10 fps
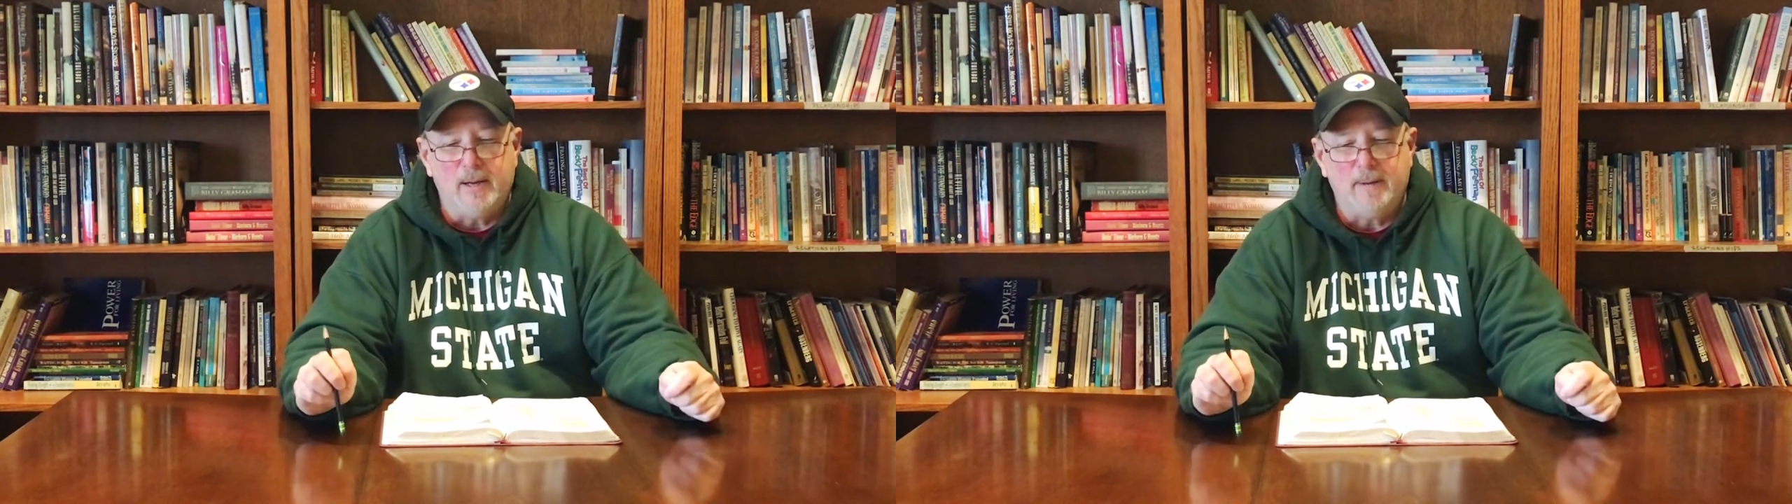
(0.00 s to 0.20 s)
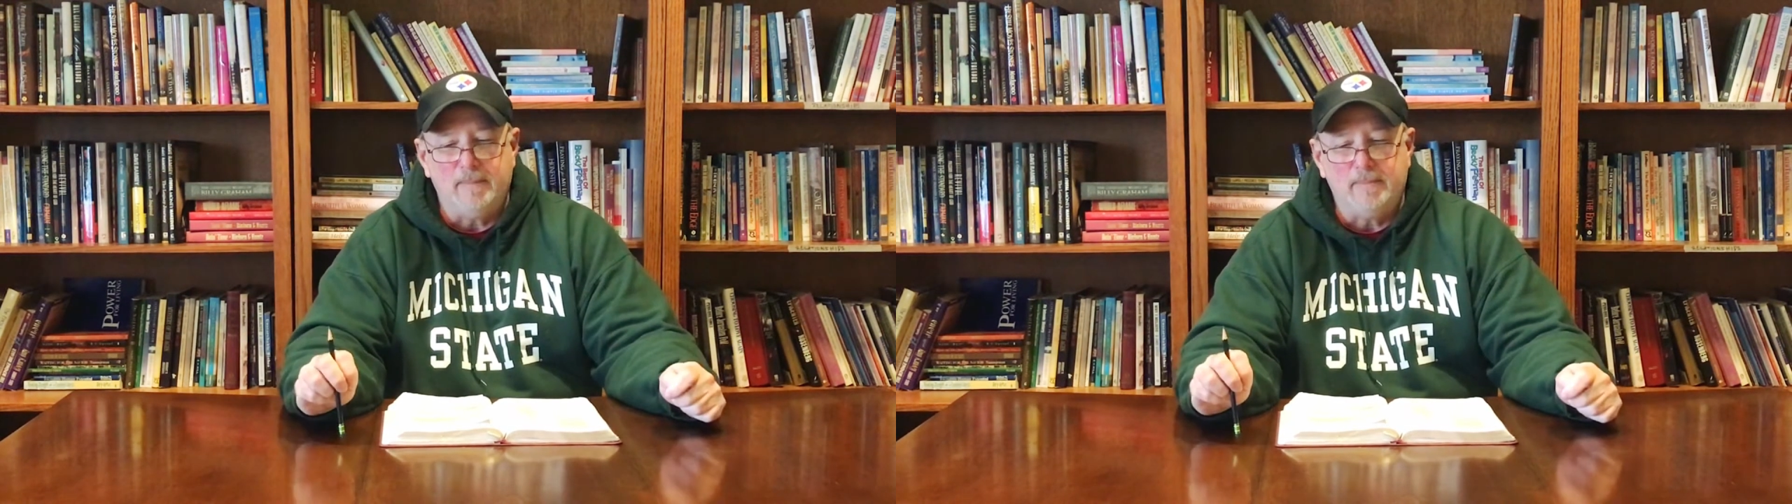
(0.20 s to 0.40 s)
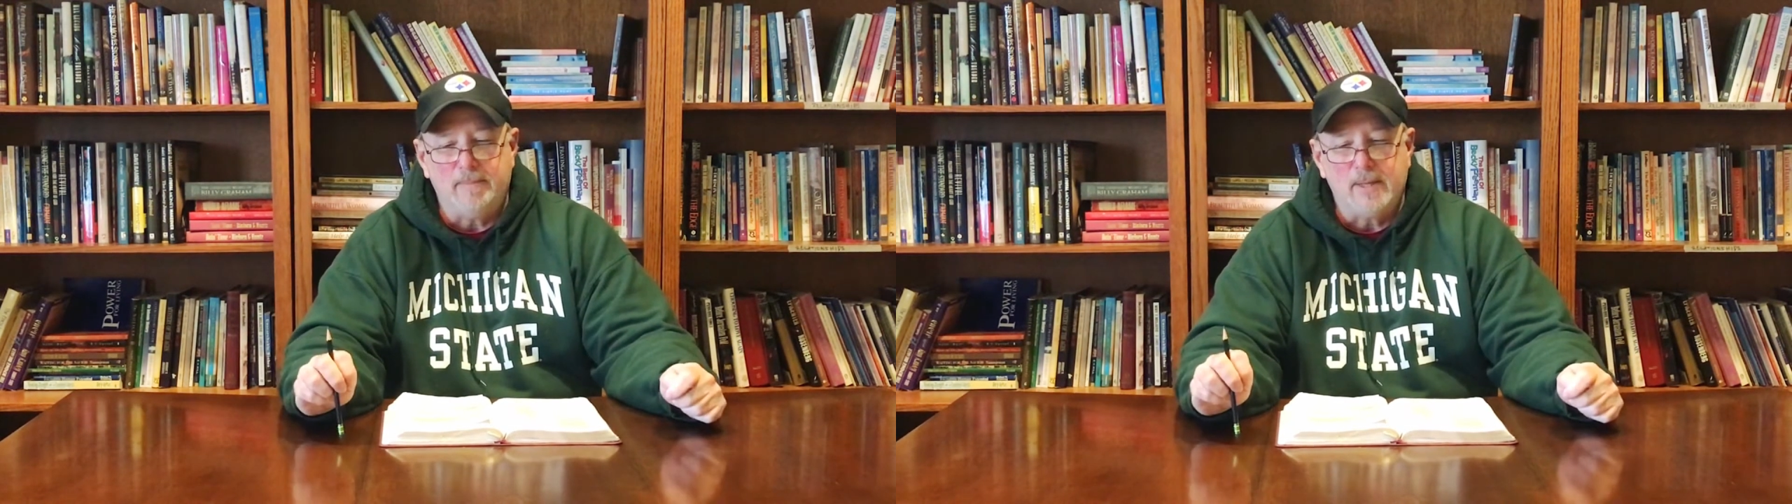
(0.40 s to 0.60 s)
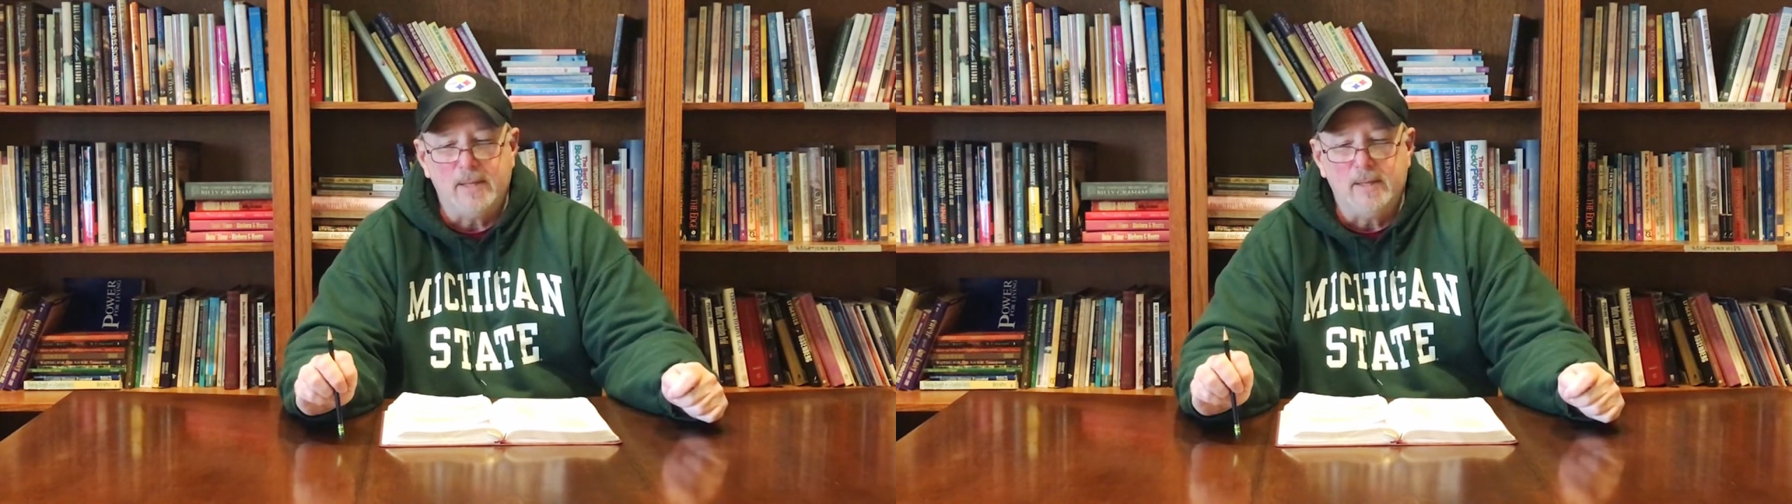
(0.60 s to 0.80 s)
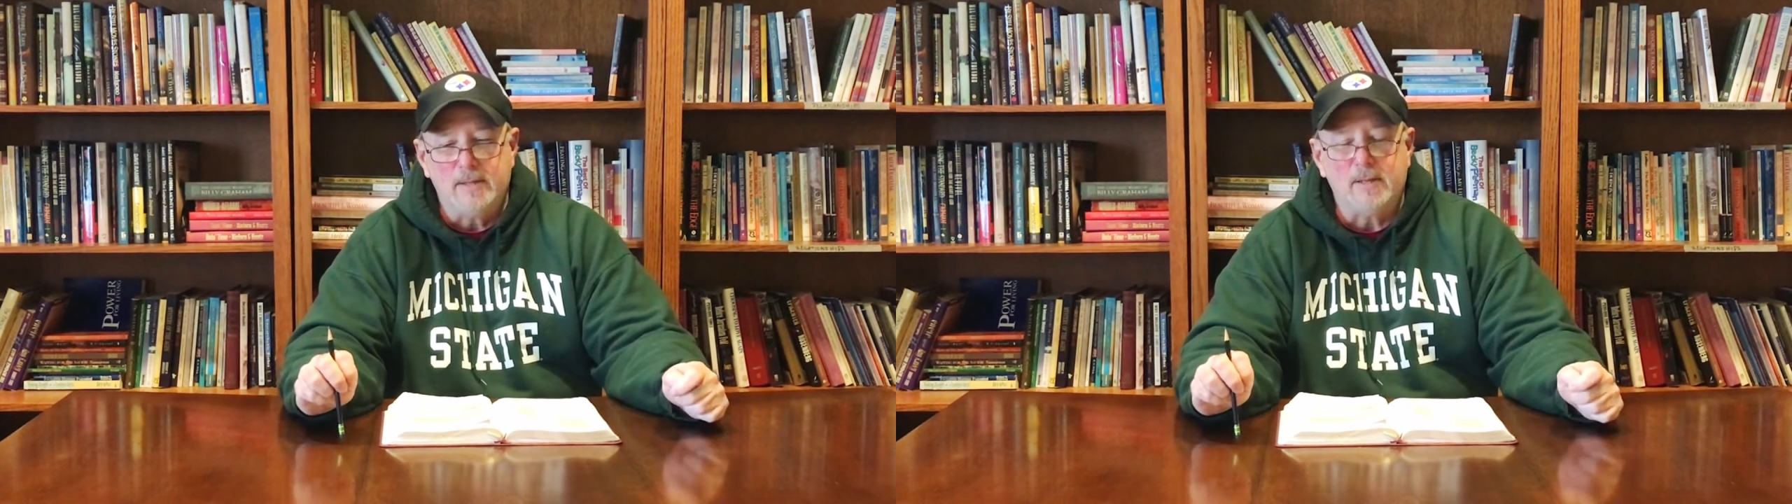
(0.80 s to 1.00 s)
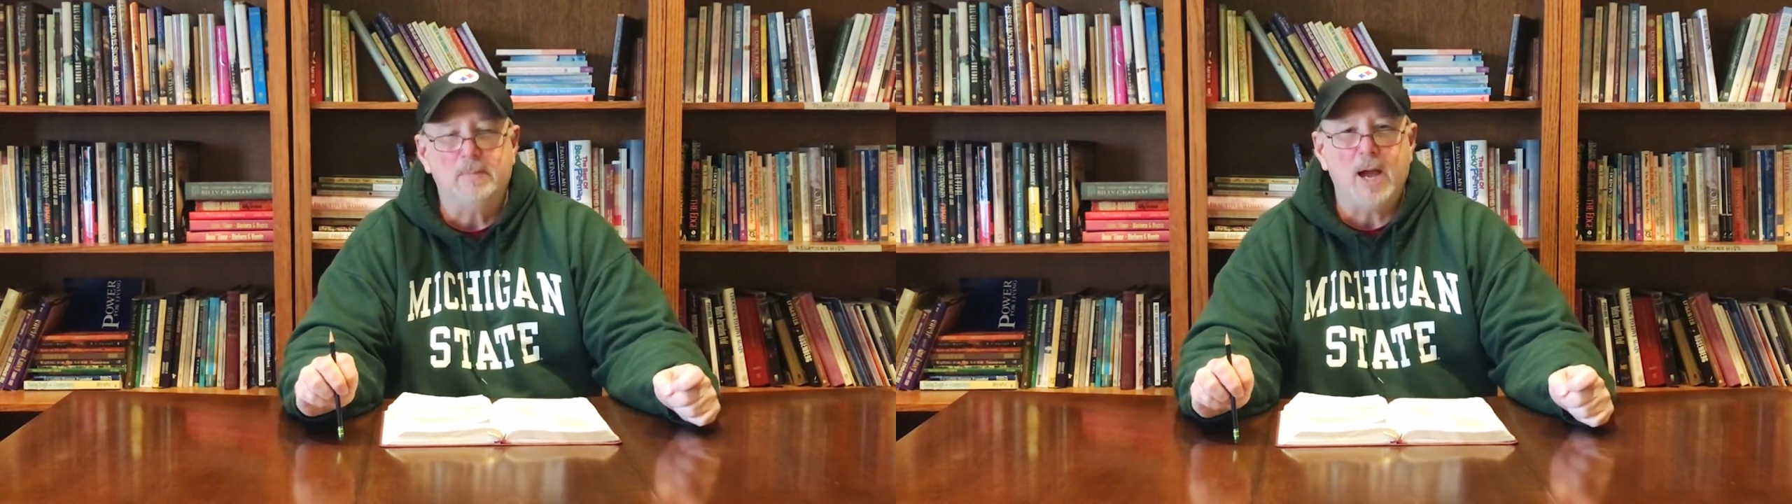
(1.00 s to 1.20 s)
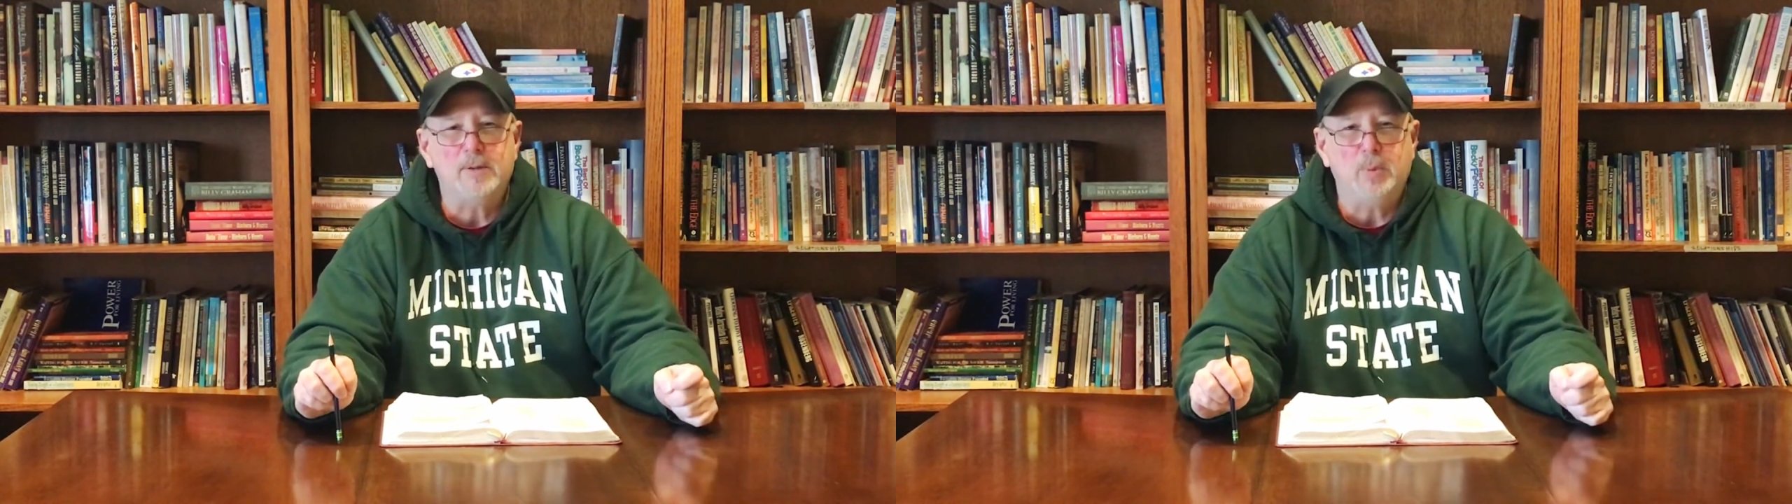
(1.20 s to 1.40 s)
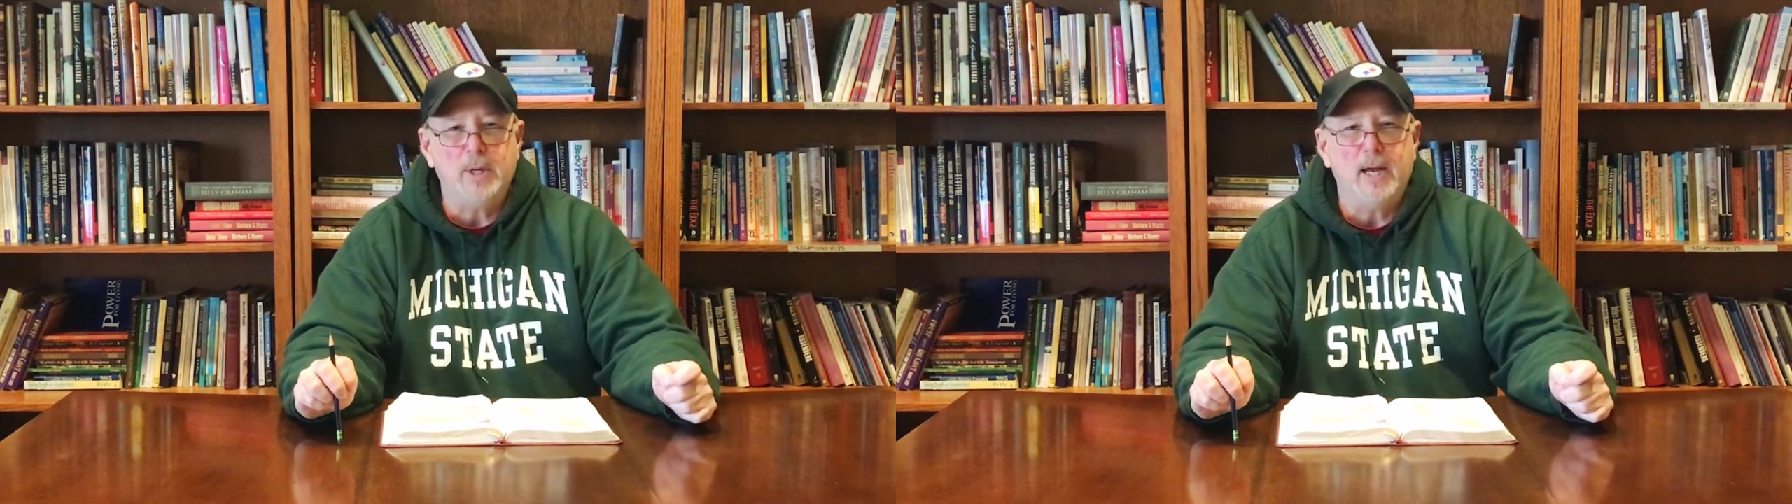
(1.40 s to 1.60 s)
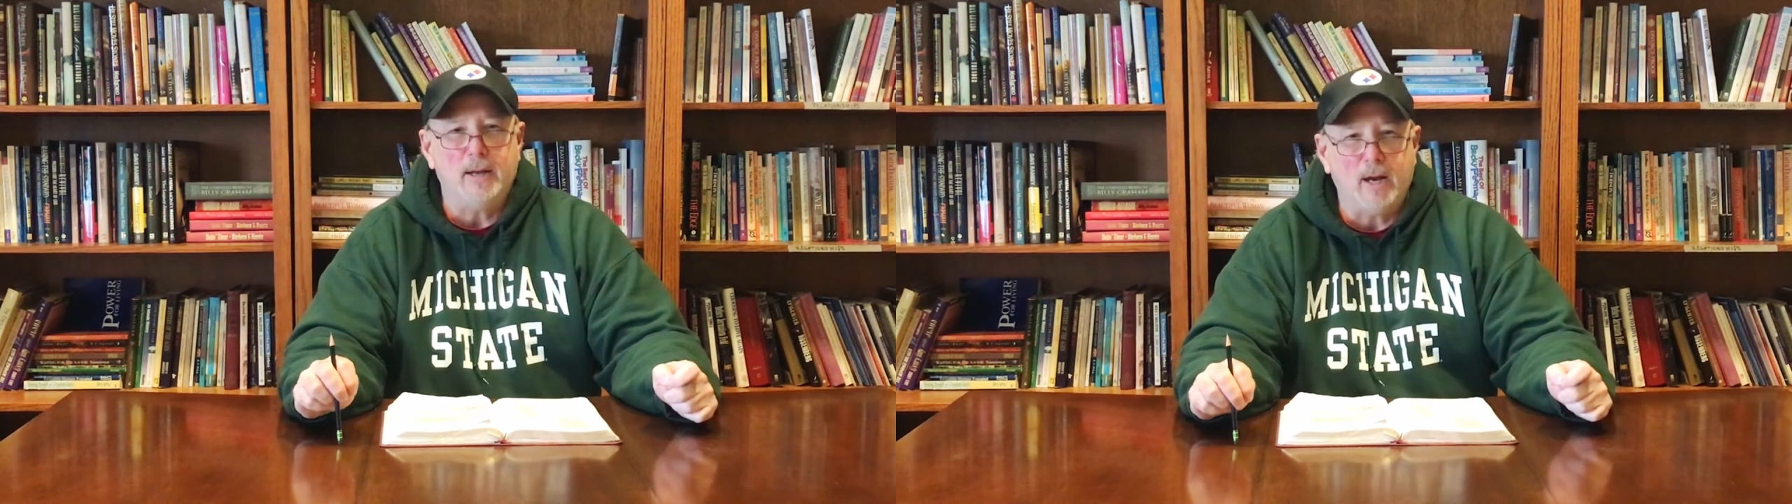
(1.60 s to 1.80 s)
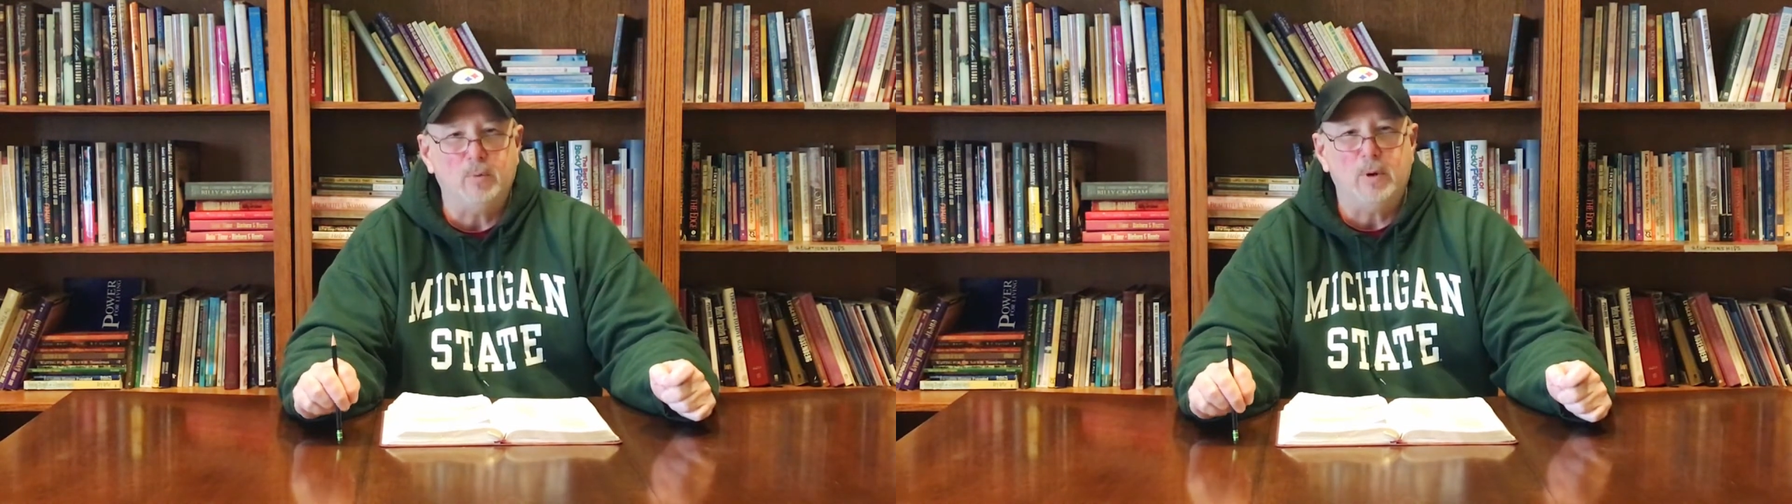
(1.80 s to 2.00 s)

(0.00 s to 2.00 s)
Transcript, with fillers: Um, sometimes we get